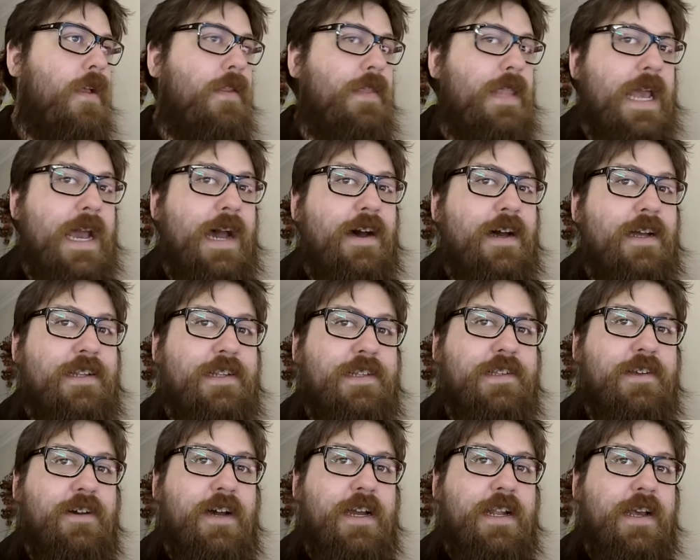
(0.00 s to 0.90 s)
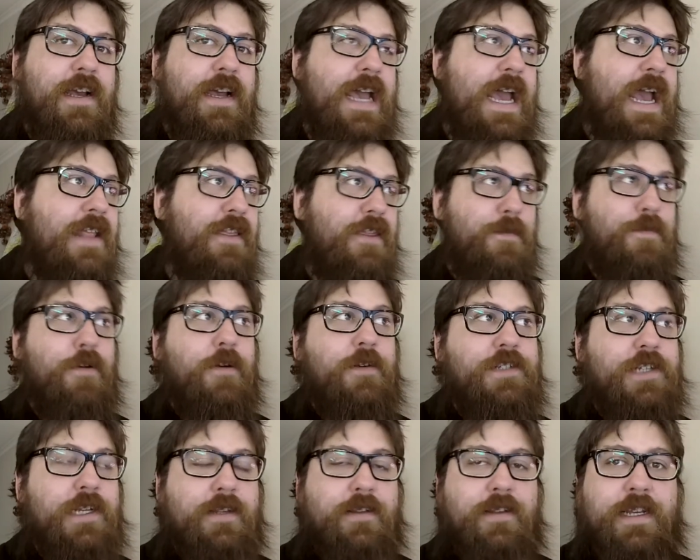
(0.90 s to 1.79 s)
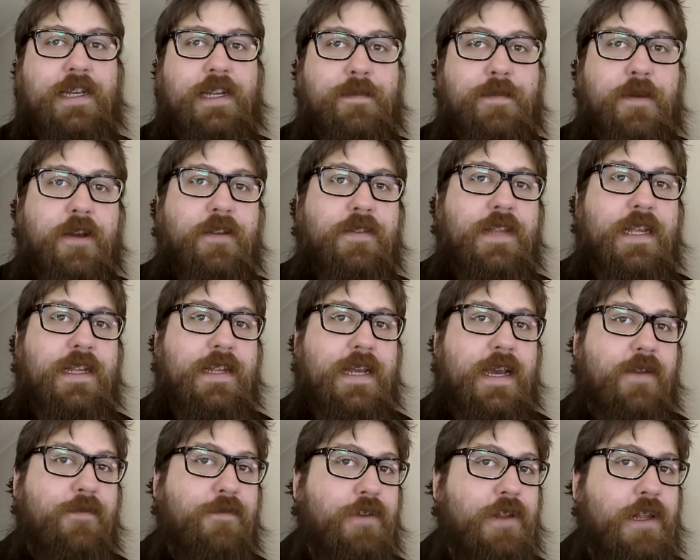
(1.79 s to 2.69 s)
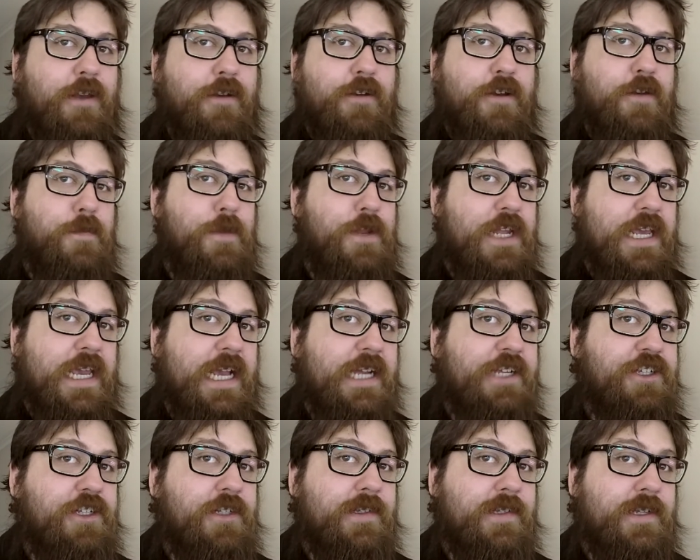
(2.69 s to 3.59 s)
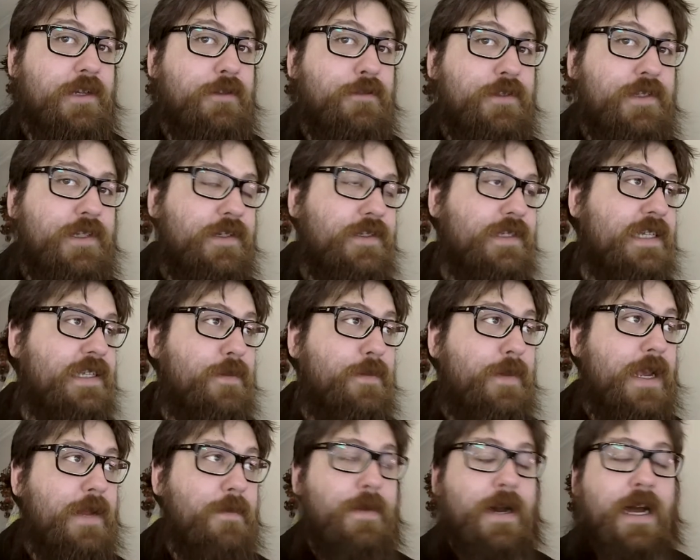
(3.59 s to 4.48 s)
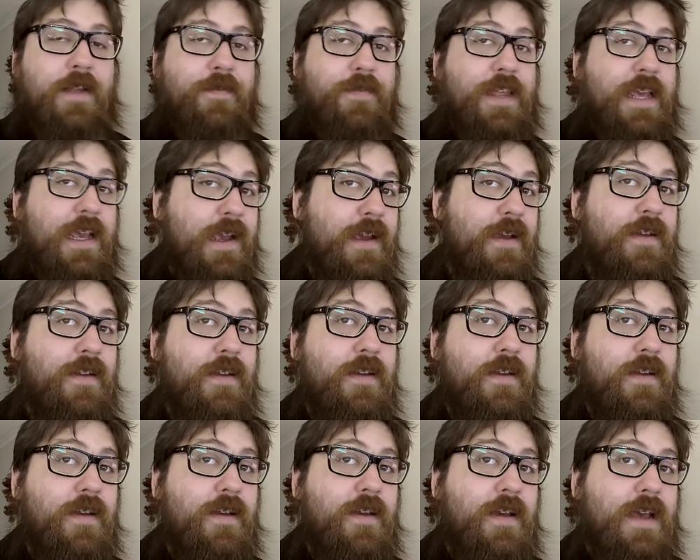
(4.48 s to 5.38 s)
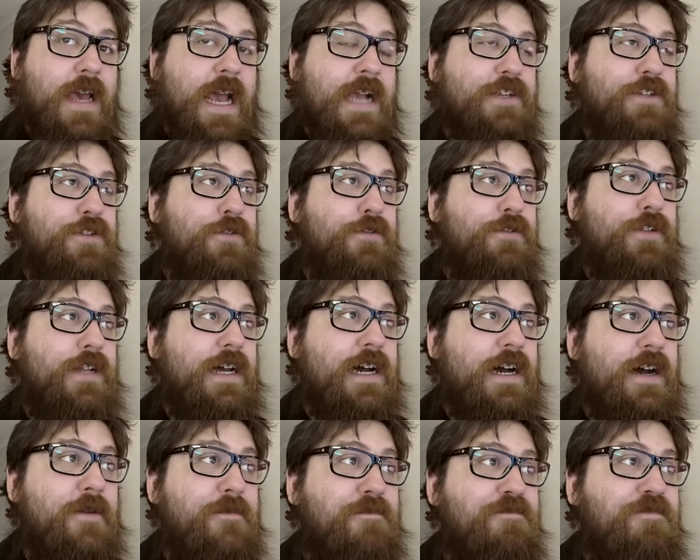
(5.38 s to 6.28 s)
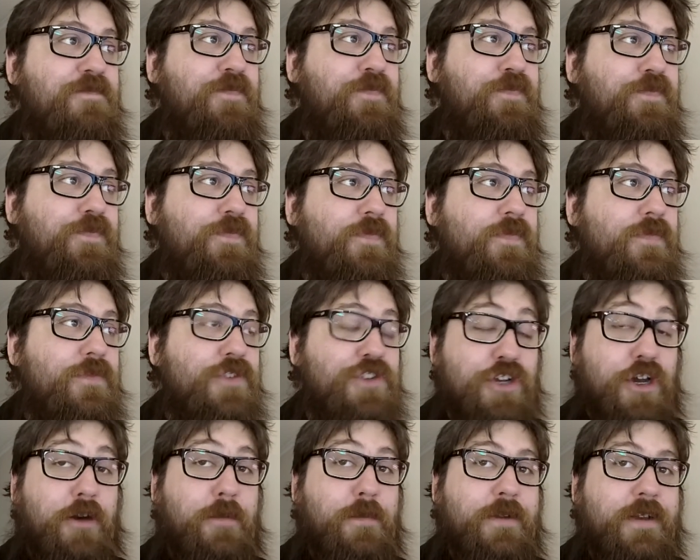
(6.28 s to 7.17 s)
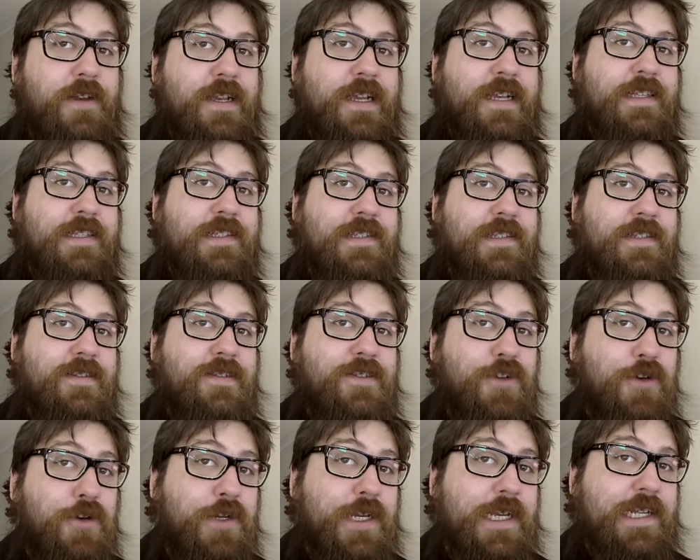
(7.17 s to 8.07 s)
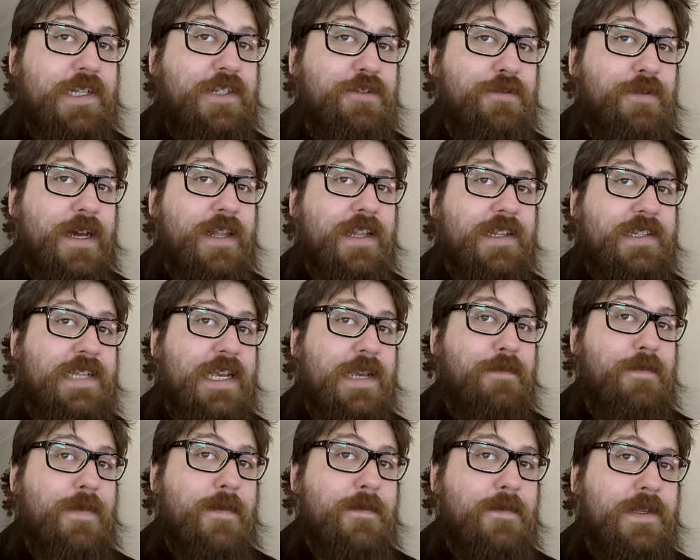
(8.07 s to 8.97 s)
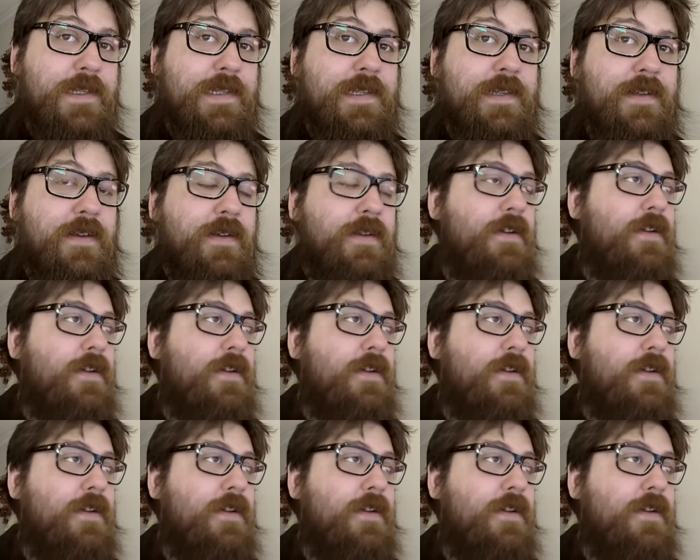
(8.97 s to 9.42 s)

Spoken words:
Now, a designer and the project lead both need to have really good communication skills, because that's a main part of their actual job, is talking to other team members.